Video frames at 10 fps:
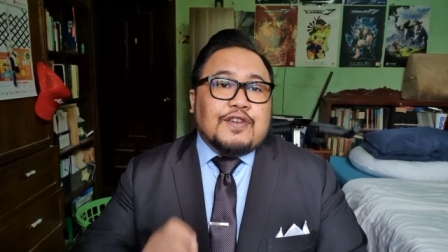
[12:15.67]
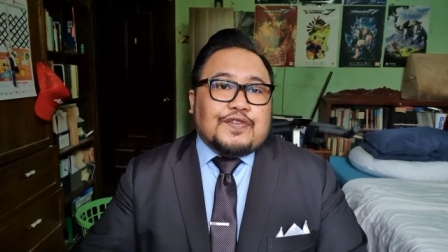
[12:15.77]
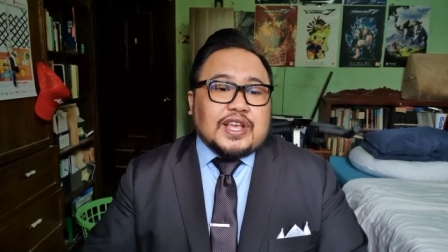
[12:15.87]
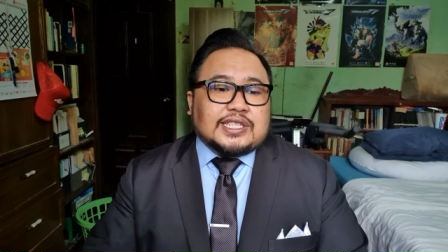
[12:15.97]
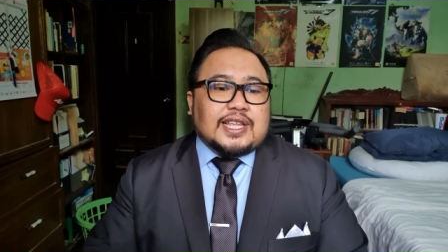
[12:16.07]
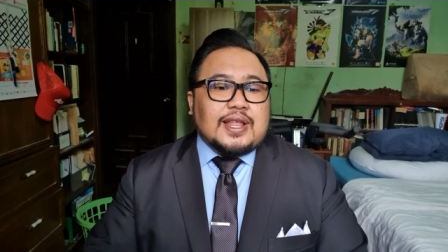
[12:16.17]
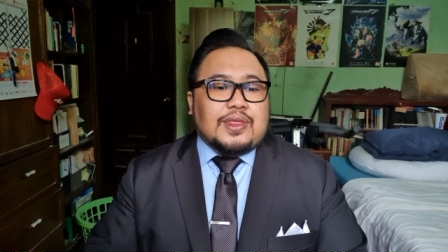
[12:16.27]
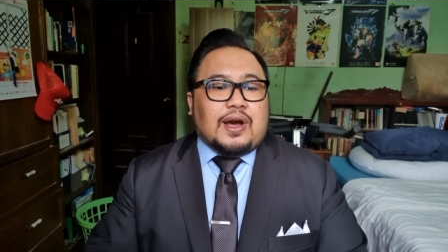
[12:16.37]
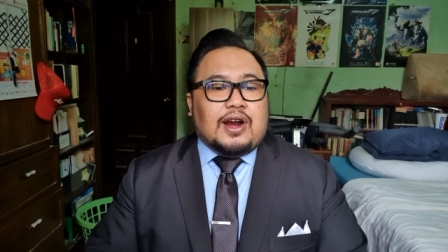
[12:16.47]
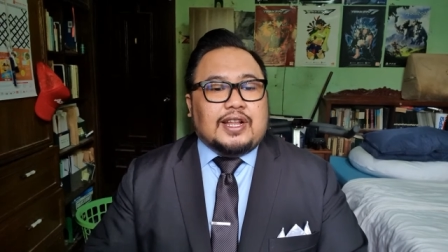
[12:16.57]
fixed in
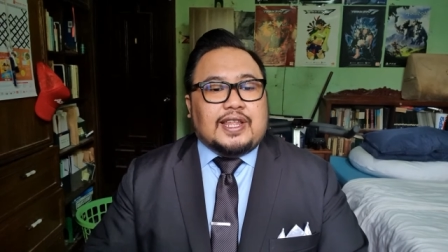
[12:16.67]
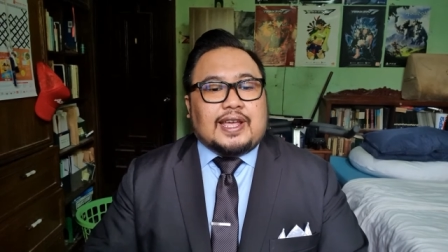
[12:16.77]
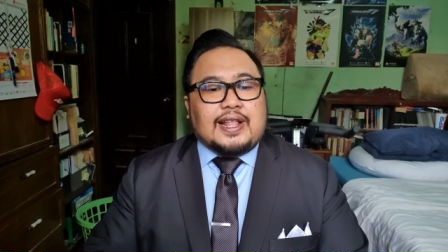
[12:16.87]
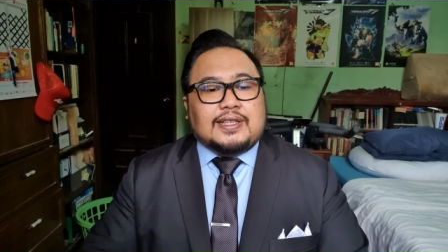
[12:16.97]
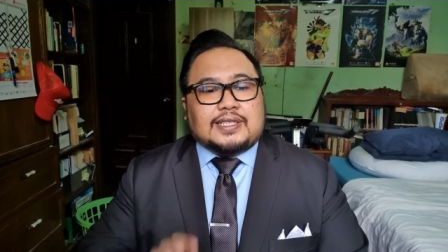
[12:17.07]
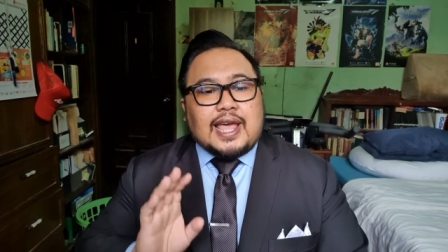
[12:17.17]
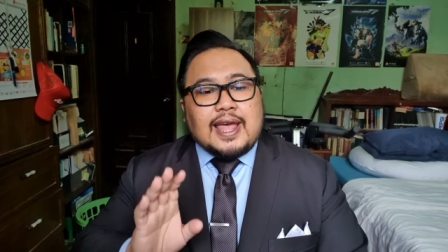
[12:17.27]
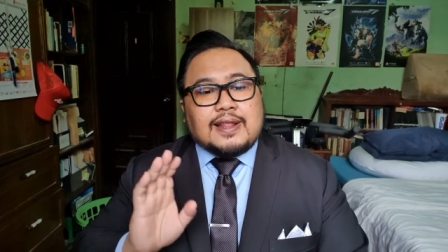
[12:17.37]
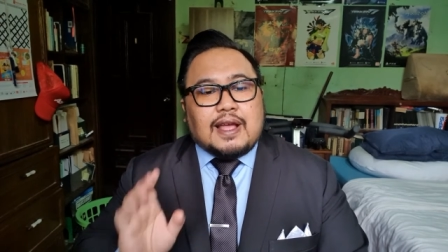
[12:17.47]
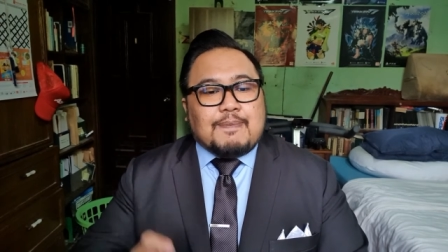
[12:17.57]
the articles
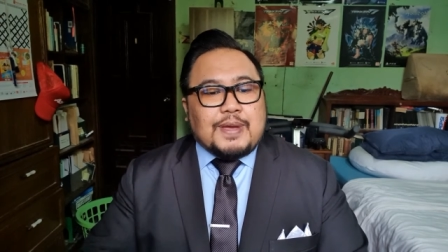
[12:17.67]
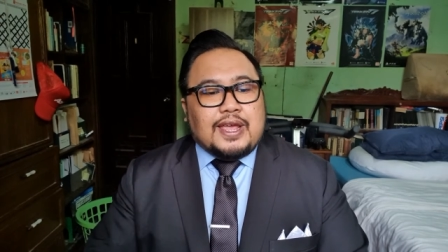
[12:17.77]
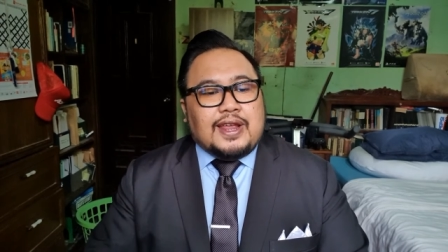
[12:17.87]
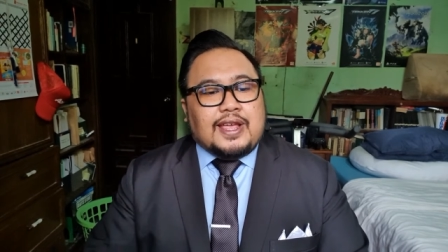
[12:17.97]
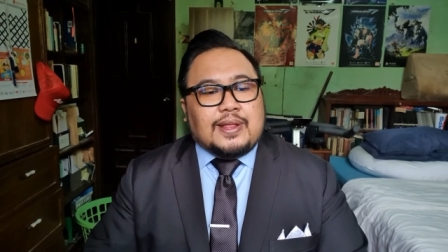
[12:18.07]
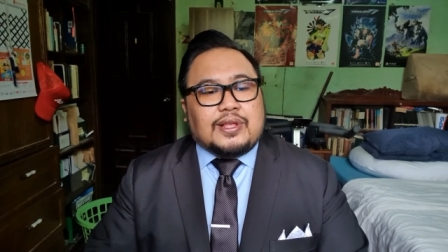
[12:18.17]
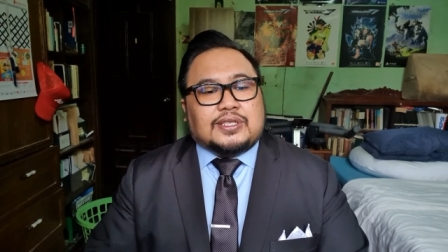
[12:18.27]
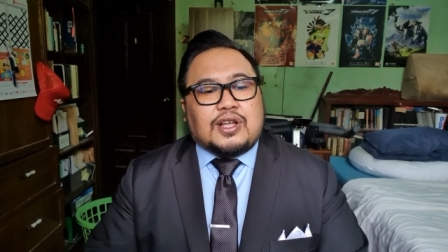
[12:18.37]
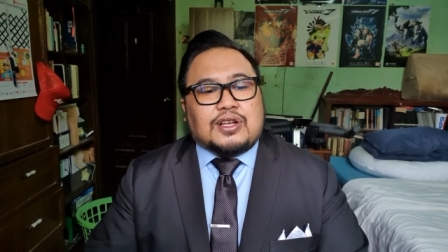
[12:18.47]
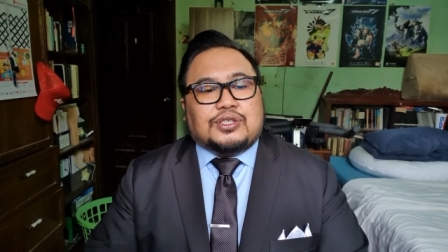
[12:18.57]
and appearing in the
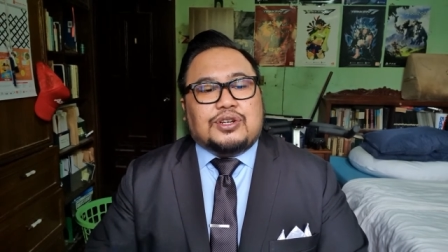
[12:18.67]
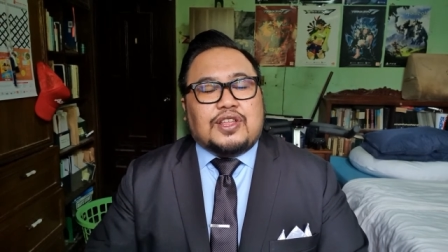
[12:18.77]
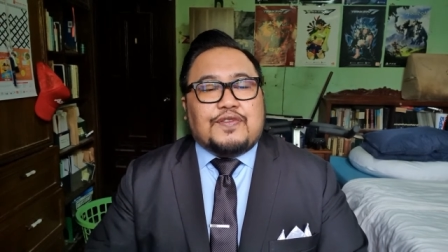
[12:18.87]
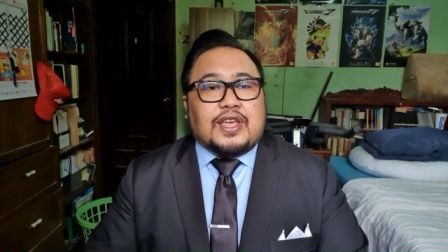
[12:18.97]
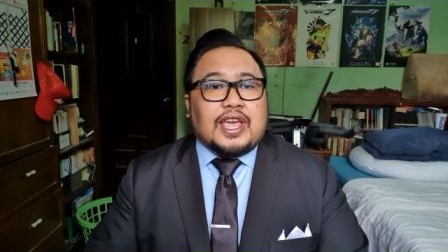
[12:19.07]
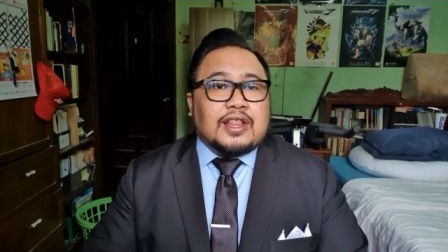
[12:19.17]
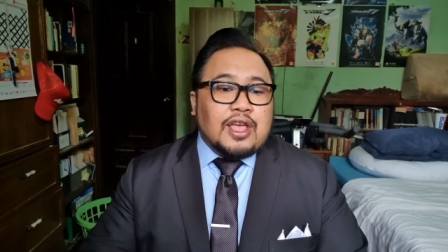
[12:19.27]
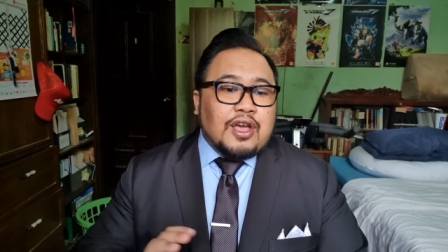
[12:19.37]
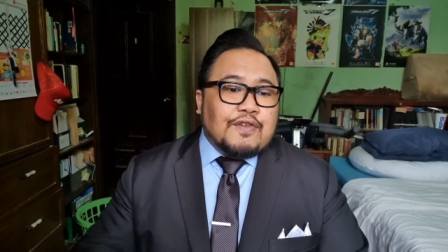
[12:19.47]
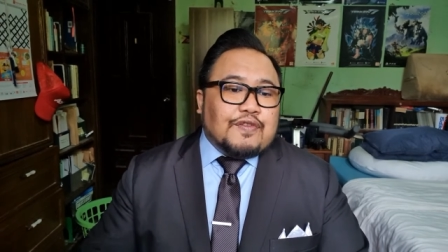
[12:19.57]
stock certificate
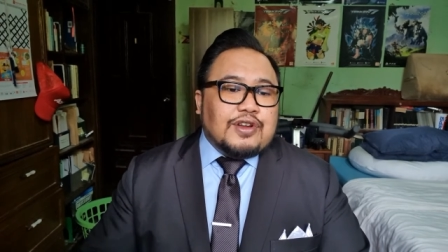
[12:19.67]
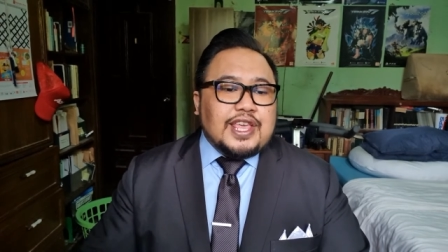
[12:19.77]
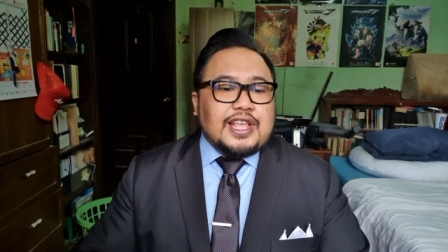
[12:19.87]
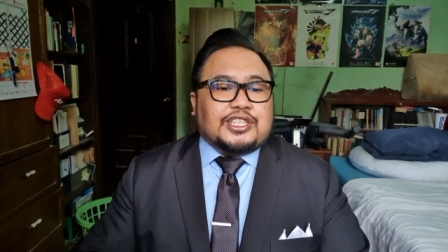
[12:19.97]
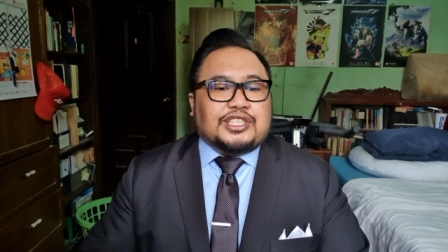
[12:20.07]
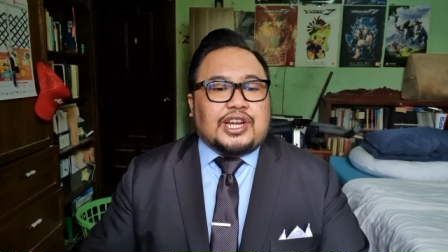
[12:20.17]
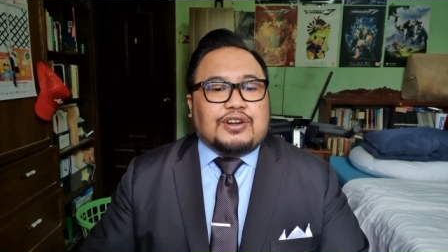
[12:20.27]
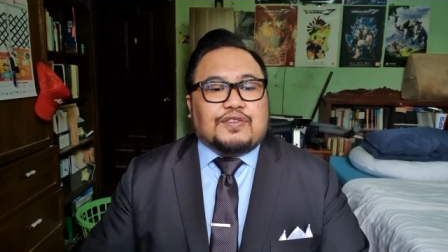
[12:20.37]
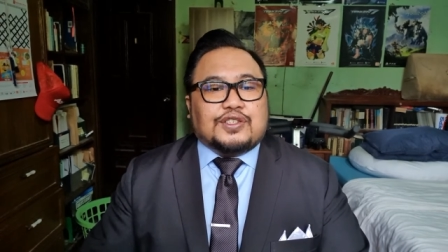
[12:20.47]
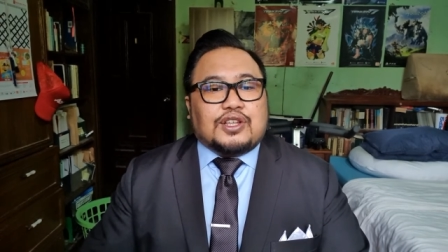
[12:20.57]
for each
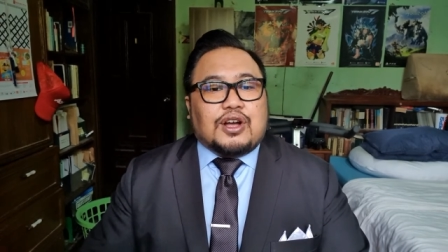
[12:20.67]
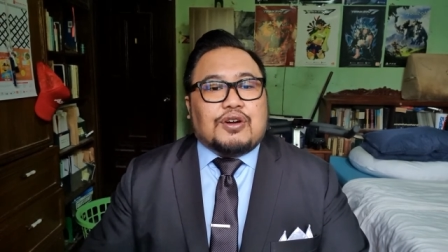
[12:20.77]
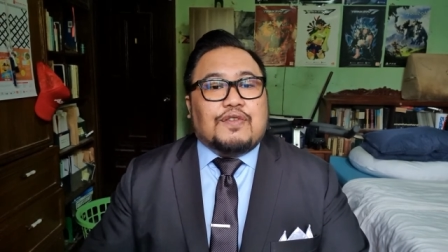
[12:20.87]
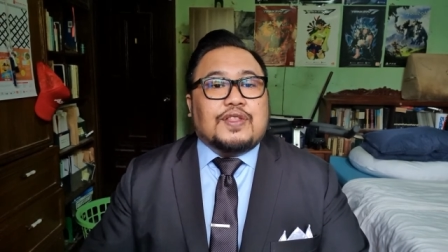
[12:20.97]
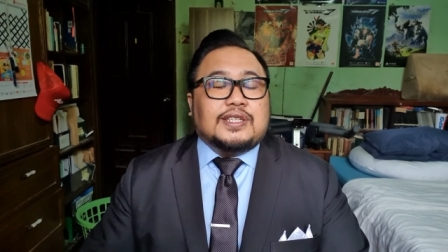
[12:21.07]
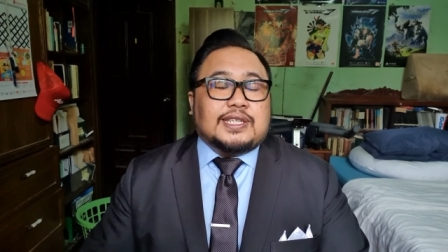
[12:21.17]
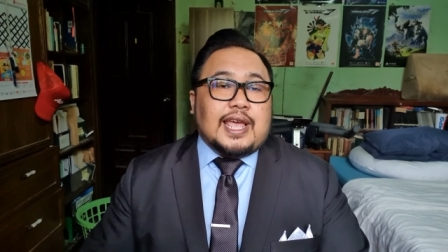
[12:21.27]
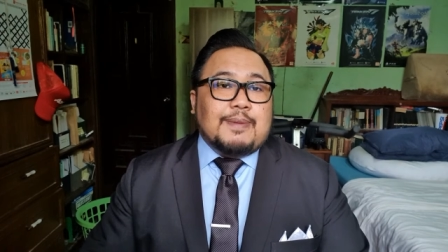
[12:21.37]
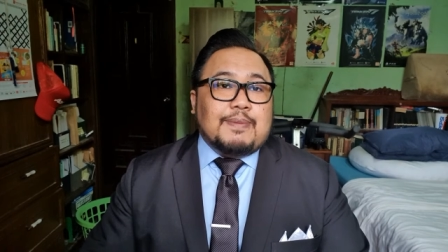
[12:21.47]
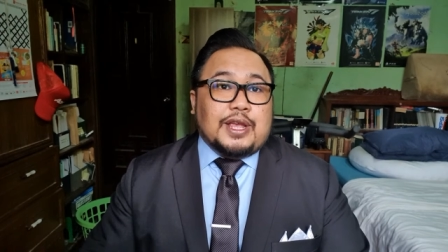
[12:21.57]
share of stock of the
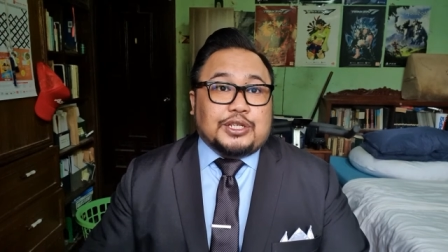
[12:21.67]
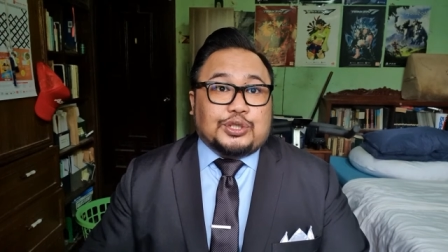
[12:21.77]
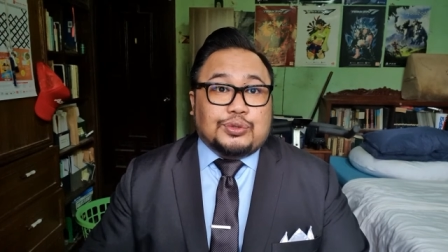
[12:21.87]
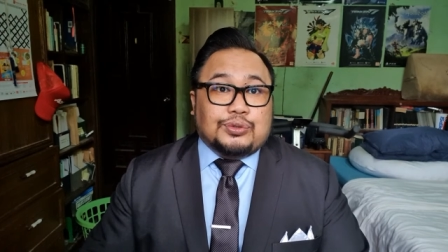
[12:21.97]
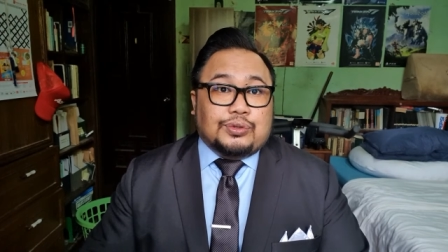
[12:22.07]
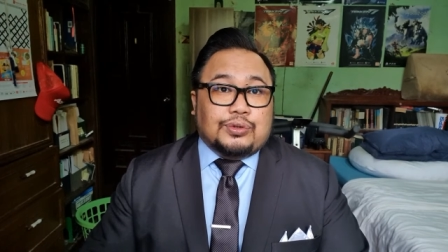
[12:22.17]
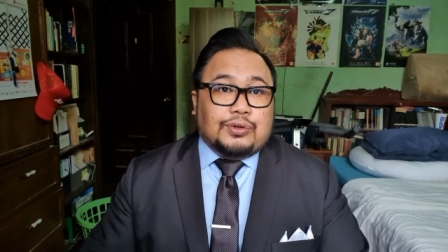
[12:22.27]
same issue.